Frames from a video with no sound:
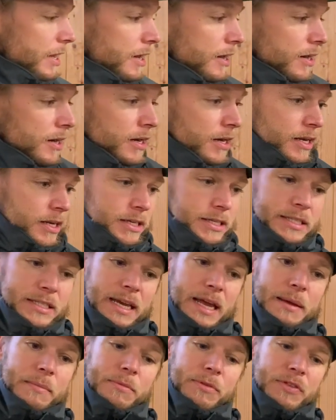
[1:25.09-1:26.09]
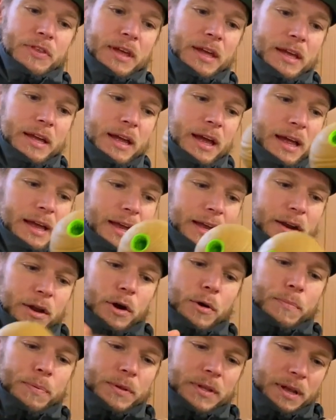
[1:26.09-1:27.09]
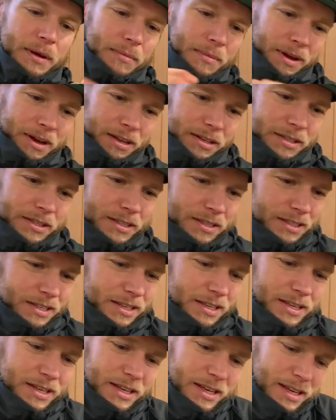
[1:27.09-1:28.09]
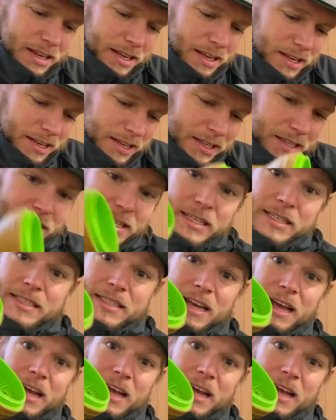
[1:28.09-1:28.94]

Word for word: here, same thing. I can open them up this